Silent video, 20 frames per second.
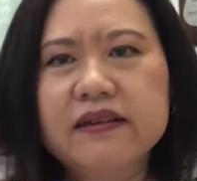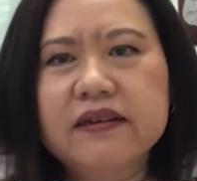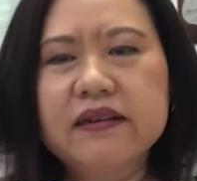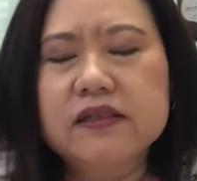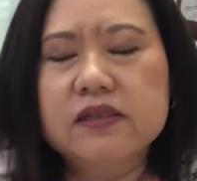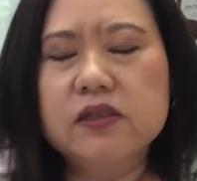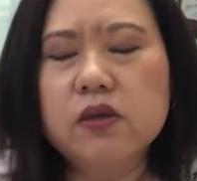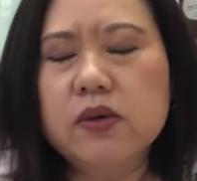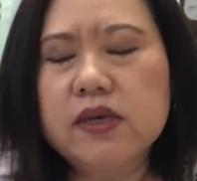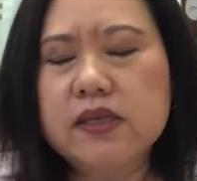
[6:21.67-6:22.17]

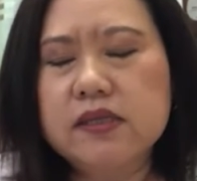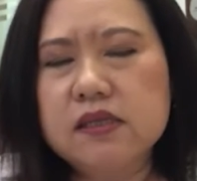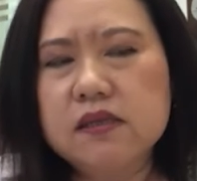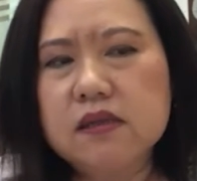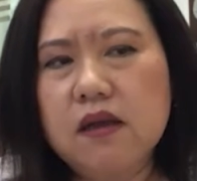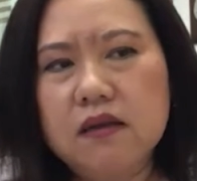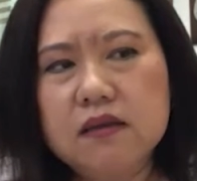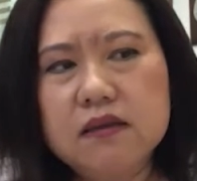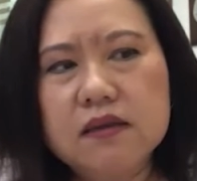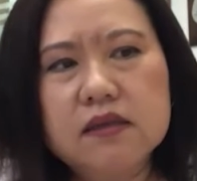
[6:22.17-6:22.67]
So it's
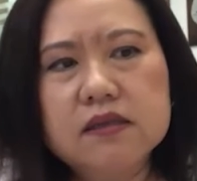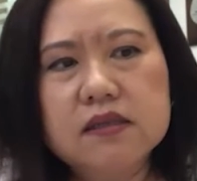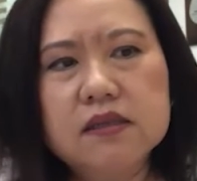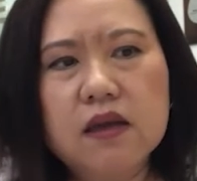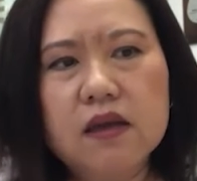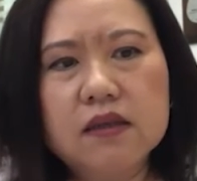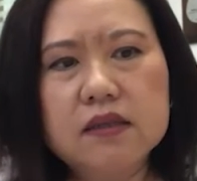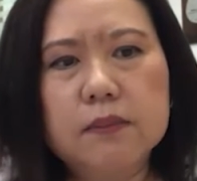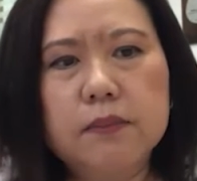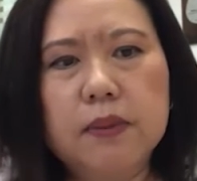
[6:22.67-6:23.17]

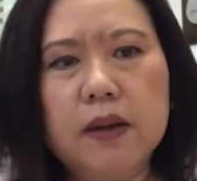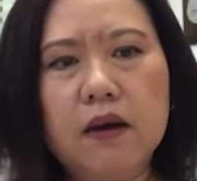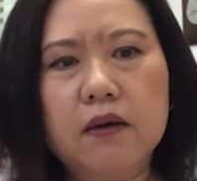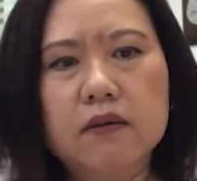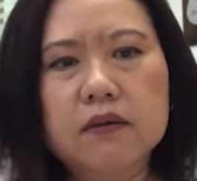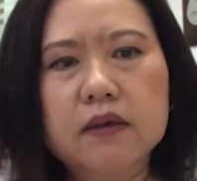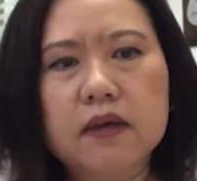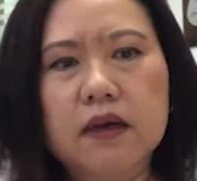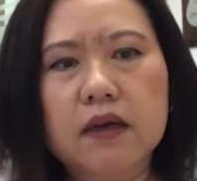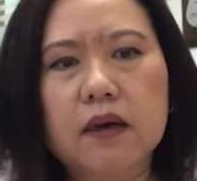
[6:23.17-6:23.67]
not
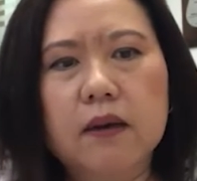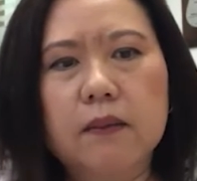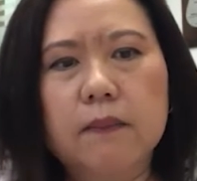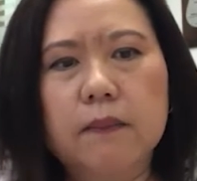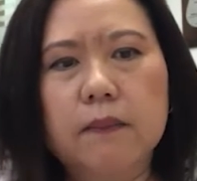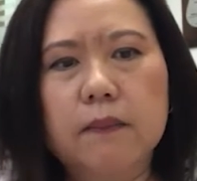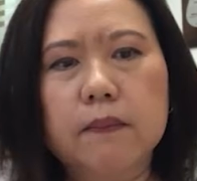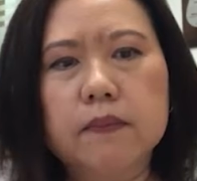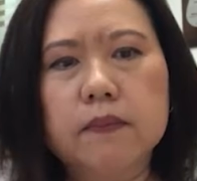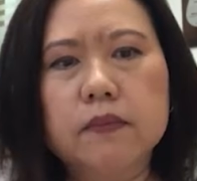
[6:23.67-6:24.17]
about
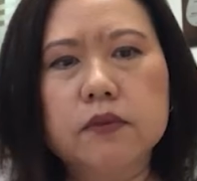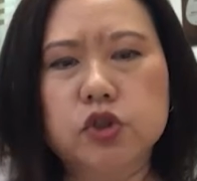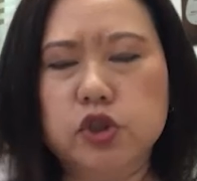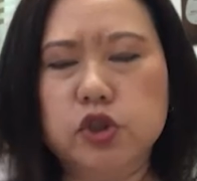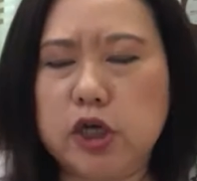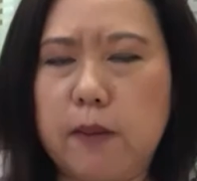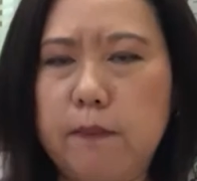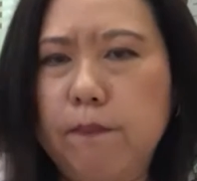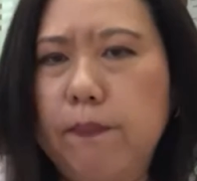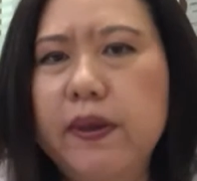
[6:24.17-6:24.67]

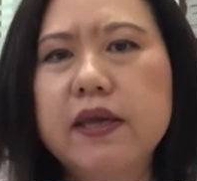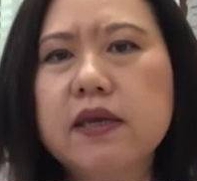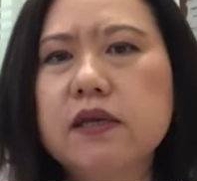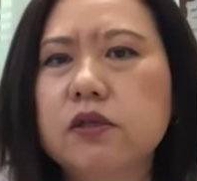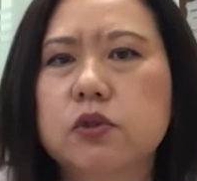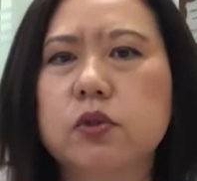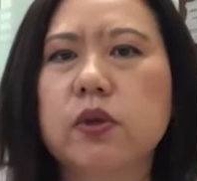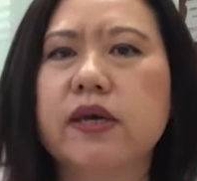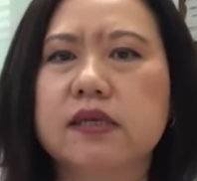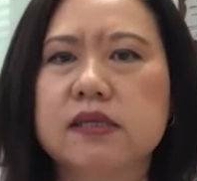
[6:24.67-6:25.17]
jumping
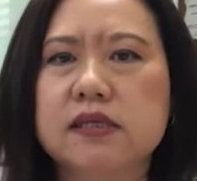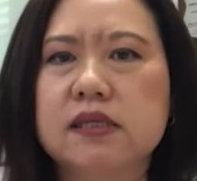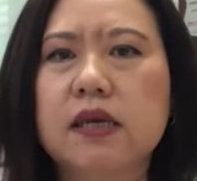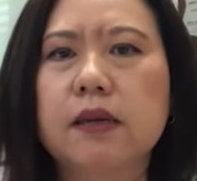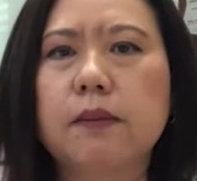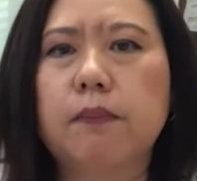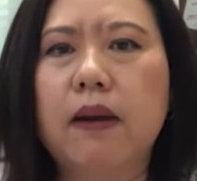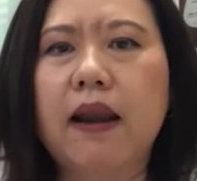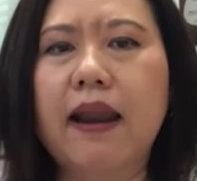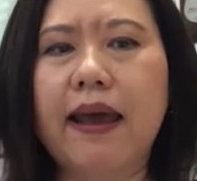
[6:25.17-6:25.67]
into
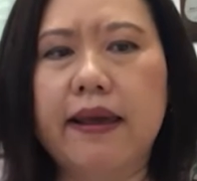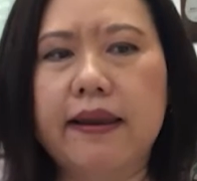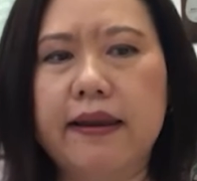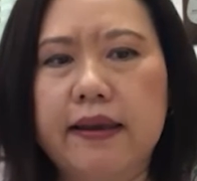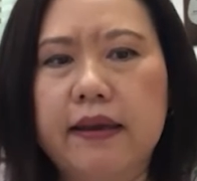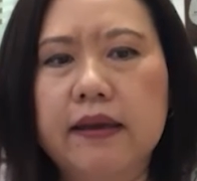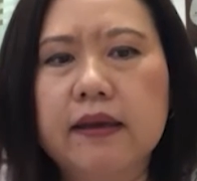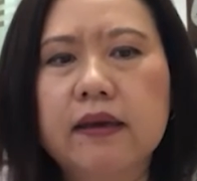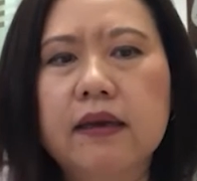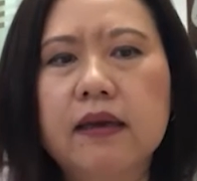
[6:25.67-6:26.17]
estate
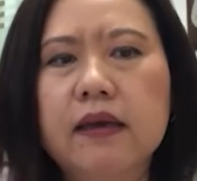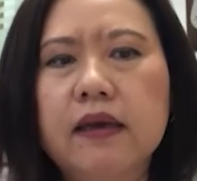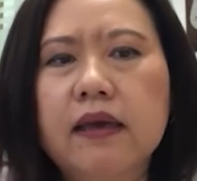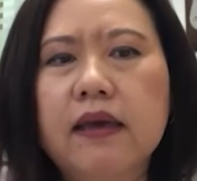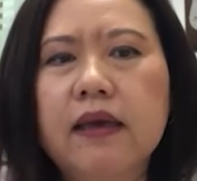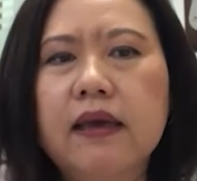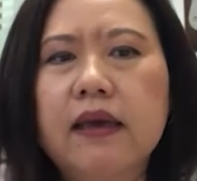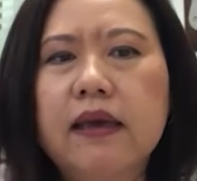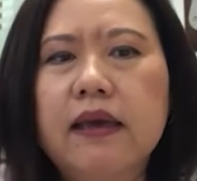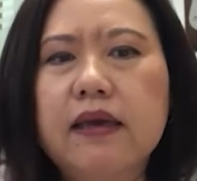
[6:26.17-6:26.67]
planning.
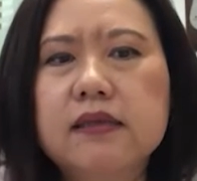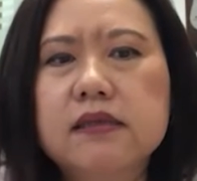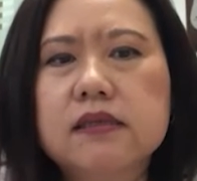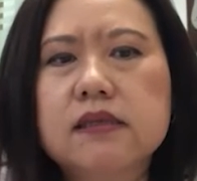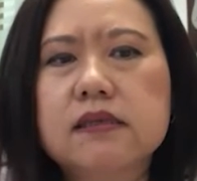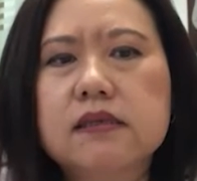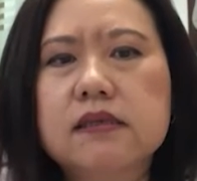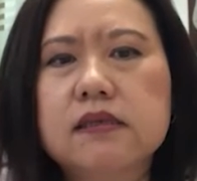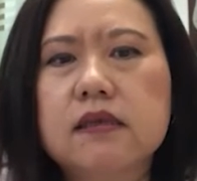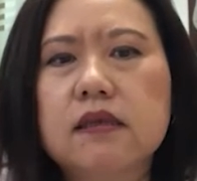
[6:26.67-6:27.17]

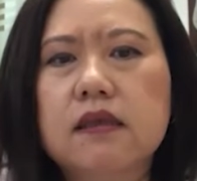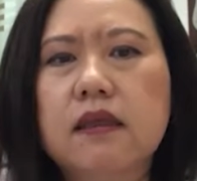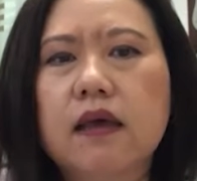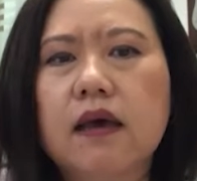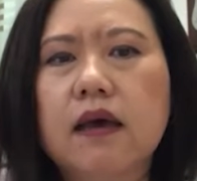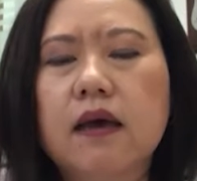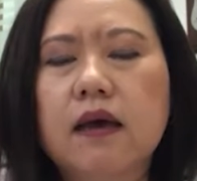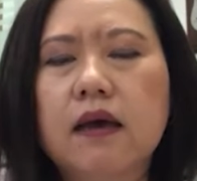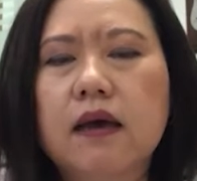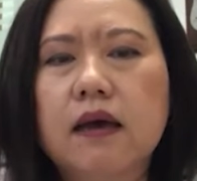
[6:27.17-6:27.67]
It's
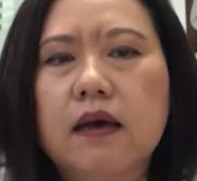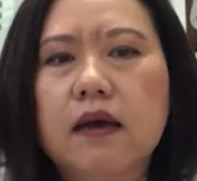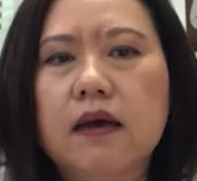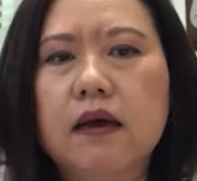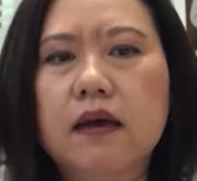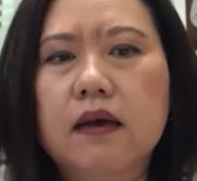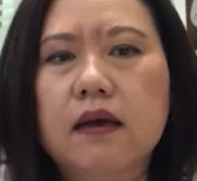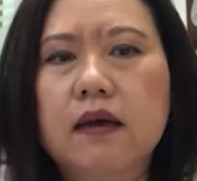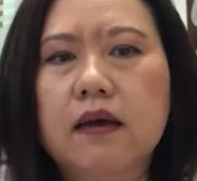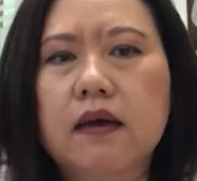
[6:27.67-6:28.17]

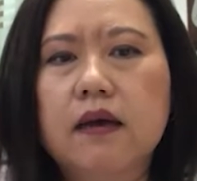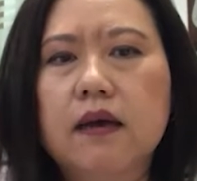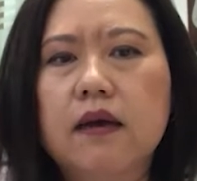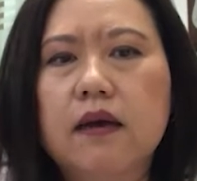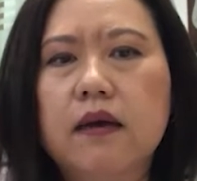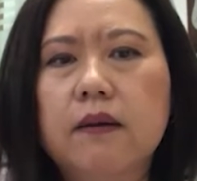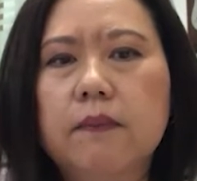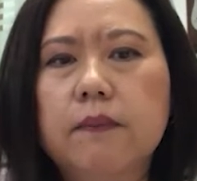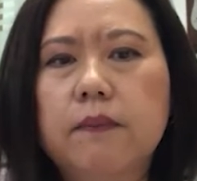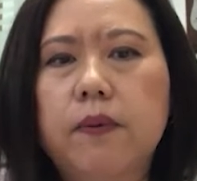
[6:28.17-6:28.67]
the
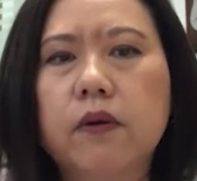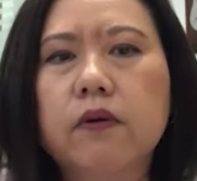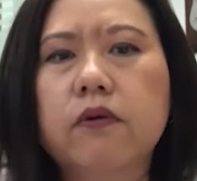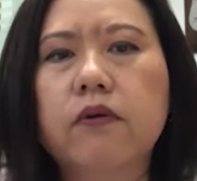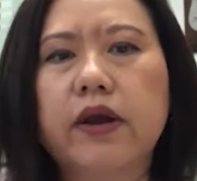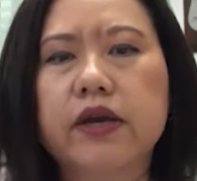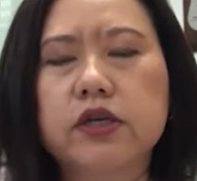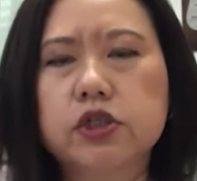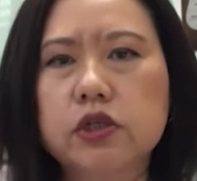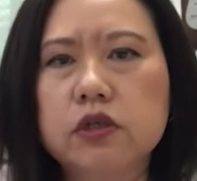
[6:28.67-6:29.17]

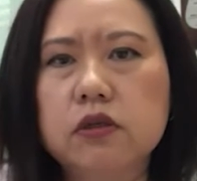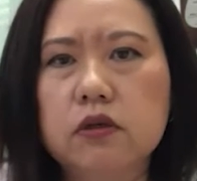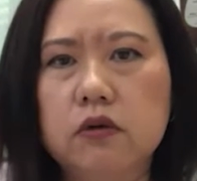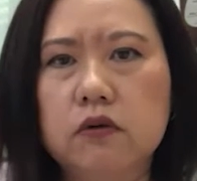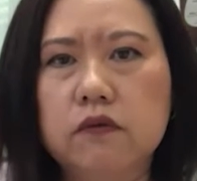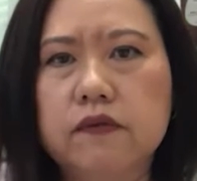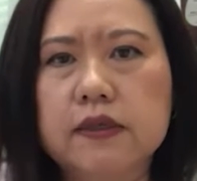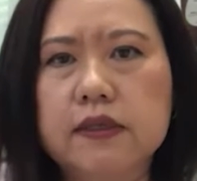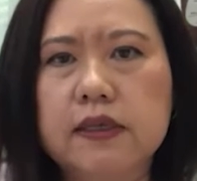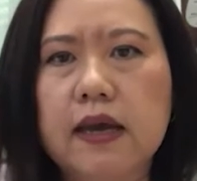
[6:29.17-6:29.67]
progression
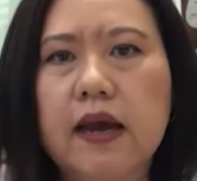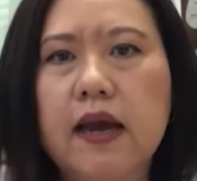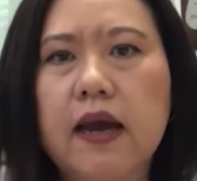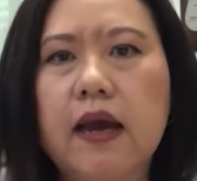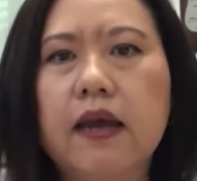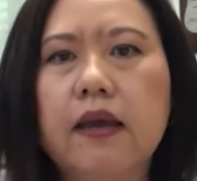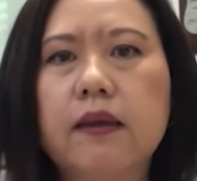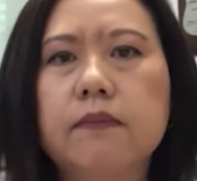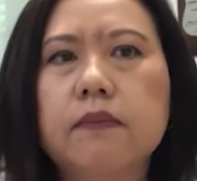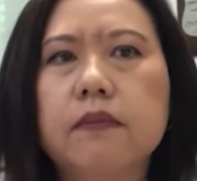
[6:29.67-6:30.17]
over
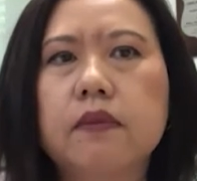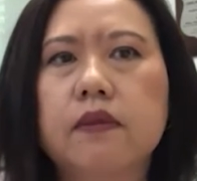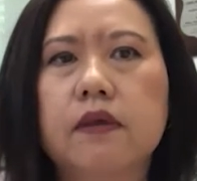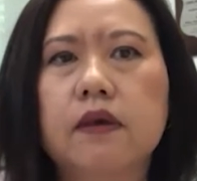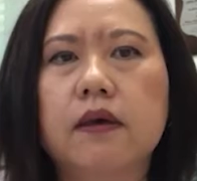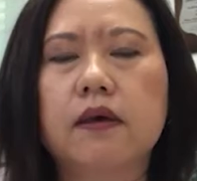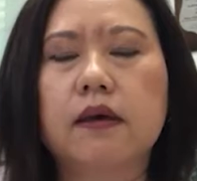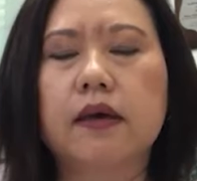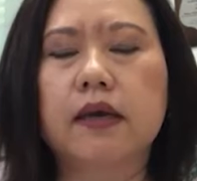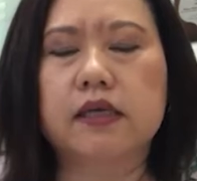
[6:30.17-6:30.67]
time,
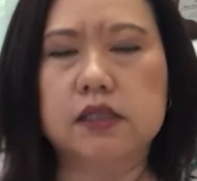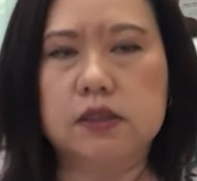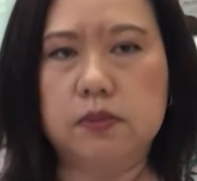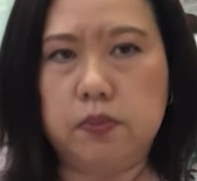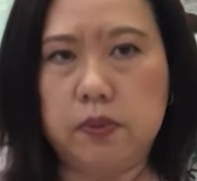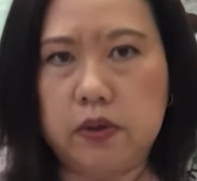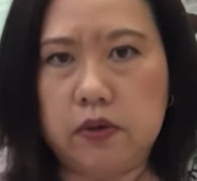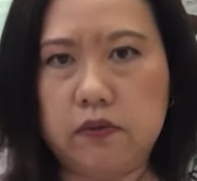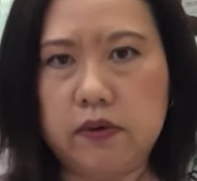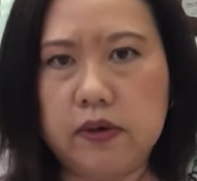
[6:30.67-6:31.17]
the
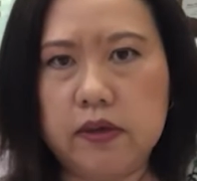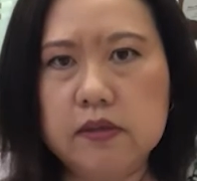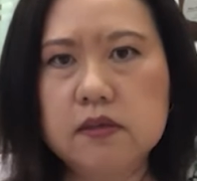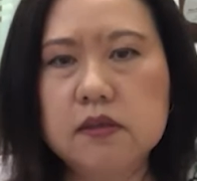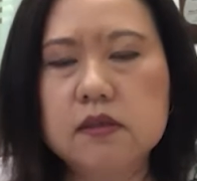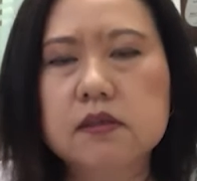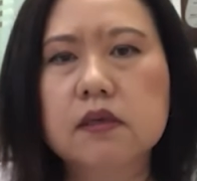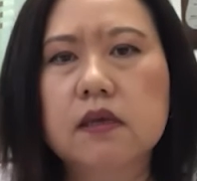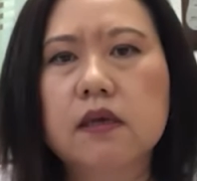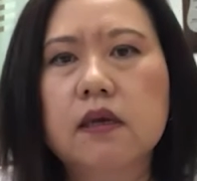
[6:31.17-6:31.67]

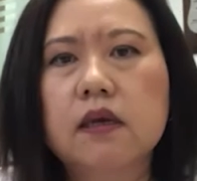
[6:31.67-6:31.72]
experience,